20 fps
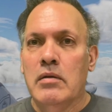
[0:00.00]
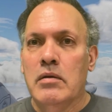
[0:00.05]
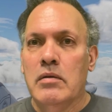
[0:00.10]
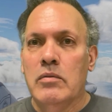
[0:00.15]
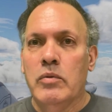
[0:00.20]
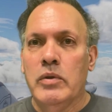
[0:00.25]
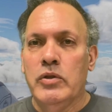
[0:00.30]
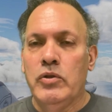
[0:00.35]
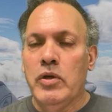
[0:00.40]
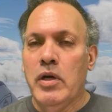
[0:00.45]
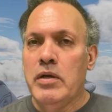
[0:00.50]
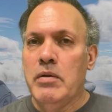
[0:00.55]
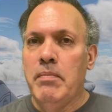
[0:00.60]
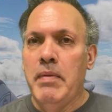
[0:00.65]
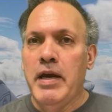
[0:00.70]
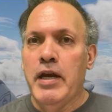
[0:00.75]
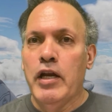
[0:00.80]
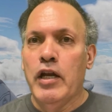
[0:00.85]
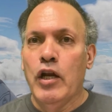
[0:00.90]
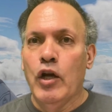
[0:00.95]
We tried to
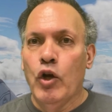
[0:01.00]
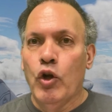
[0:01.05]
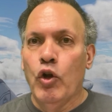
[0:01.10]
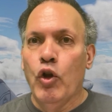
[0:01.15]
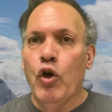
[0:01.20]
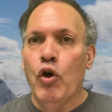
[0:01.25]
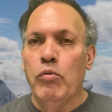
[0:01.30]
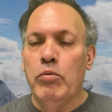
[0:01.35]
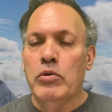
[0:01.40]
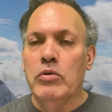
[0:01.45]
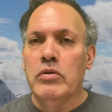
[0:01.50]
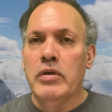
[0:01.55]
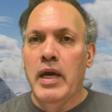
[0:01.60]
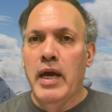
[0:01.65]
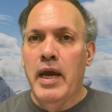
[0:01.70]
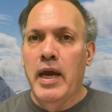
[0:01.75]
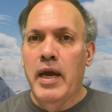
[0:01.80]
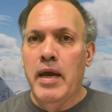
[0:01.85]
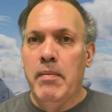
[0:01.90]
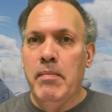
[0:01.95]
make it a global
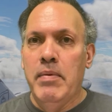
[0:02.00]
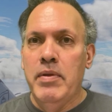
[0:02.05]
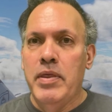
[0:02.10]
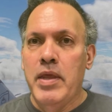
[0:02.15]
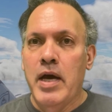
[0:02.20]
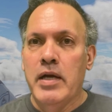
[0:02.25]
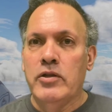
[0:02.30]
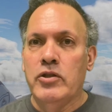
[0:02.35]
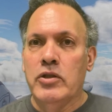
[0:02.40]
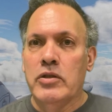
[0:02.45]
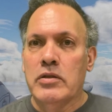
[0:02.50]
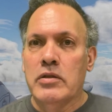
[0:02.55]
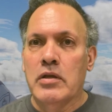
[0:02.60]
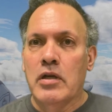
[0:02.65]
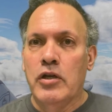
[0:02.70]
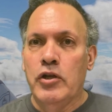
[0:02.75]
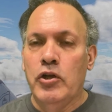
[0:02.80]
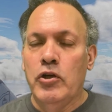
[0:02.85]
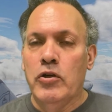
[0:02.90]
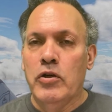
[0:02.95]
game, not just
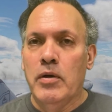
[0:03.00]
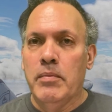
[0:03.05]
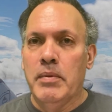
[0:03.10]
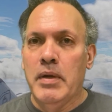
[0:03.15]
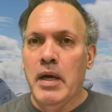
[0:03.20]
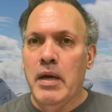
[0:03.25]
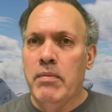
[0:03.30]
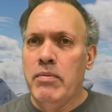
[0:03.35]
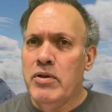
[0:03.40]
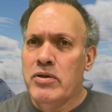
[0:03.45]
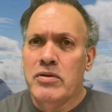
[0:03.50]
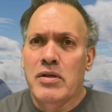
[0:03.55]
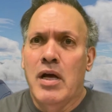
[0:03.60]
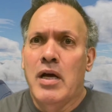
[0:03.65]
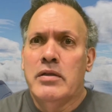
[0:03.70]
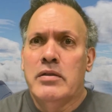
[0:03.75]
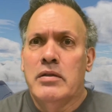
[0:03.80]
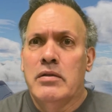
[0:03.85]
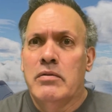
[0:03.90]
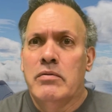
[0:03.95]
a Europe game. There's
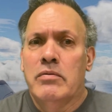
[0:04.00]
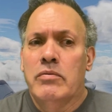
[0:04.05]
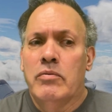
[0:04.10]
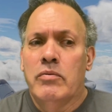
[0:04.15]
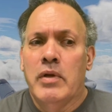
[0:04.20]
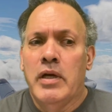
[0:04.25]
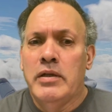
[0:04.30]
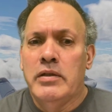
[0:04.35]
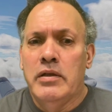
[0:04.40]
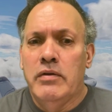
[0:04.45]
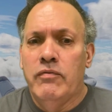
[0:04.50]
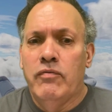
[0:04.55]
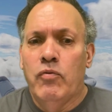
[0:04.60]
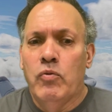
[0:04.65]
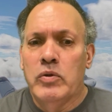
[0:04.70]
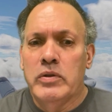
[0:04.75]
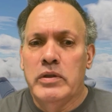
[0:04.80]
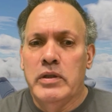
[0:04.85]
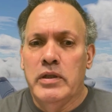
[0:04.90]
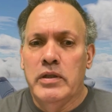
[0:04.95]
lots of
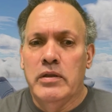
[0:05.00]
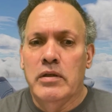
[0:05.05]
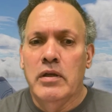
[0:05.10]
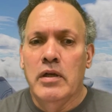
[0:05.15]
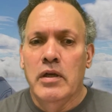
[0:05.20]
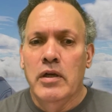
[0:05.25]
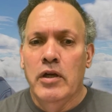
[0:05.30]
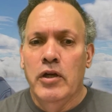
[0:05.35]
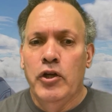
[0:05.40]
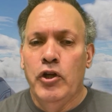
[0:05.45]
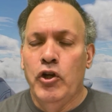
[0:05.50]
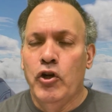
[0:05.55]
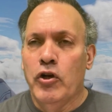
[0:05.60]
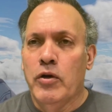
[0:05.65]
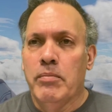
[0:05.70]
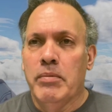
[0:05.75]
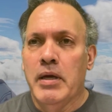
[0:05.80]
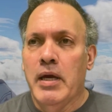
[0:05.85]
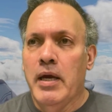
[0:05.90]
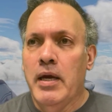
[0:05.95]
1914
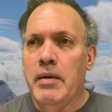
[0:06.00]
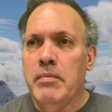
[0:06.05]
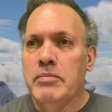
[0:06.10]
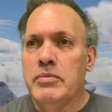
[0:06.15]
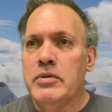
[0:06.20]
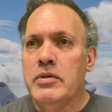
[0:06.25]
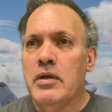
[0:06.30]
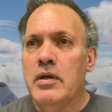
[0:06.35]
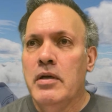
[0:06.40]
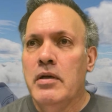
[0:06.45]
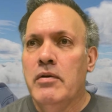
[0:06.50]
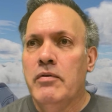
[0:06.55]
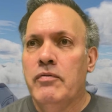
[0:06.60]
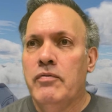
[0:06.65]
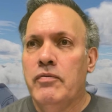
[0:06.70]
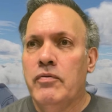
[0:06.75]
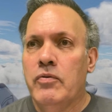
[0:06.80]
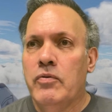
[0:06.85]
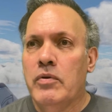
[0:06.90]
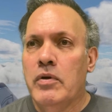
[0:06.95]
Europe games,
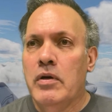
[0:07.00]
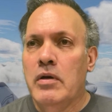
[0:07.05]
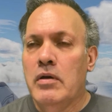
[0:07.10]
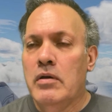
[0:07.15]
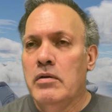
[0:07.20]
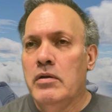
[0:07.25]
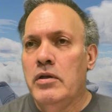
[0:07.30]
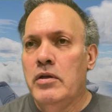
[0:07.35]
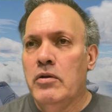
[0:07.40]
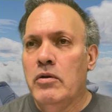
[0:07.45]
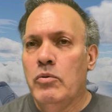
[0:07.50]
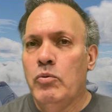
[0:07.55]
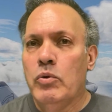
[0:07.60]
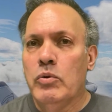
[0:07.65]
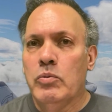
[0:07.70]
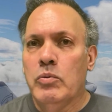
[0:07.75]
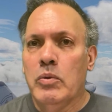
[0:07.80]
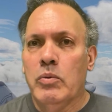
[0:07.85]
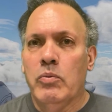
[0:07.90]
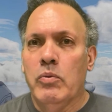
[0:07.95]
for, you know, World
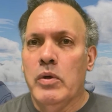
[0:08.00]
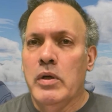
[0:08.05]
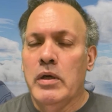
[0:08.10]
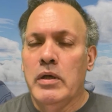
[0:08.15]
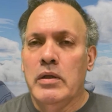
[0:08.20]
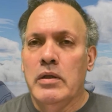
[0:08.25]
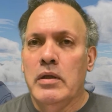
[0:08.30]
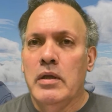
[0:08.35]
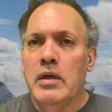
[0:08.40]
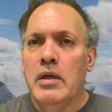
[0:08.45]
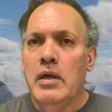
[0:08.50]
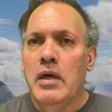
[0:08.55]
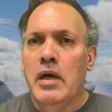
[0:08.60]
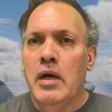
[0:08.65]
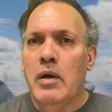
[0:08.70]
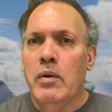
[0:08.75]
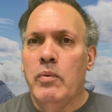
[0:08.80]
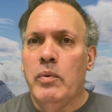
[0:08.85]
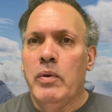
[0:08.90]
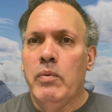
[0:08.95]
War I.
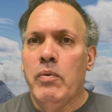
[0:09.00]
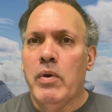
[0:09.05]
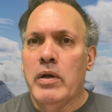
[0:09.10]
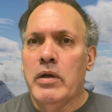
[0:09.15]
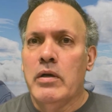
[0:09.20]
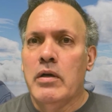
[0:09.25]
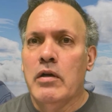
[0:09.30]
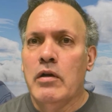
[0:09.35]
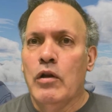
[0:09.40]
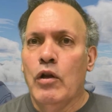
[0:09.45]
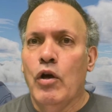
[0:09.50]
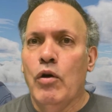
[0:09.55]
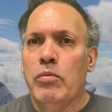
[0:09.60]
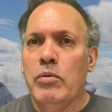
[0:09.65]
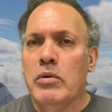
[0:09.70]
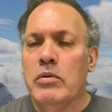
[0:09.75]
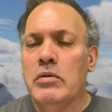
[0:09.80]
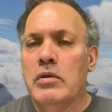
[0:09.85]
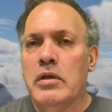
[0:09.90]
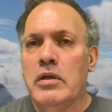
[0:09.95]
We wanted a
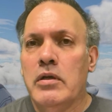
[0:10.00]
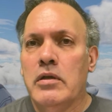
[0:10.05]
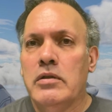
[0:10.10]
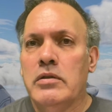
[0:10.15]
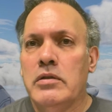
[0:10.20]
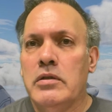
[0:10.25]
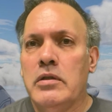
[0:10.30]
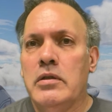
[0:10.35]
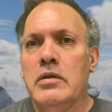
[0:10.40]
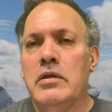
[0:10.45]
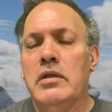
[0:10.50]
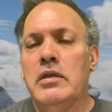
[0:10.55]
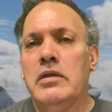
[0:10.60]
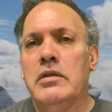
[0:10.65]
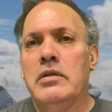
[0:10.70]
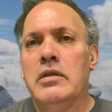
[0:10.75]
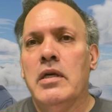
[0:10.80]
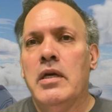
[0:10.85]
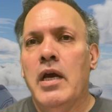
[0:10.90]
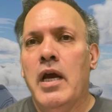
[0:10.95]
global in our
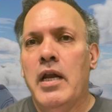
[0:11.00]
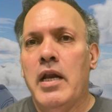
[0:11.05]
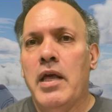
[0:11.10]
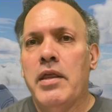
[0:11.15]
series, and I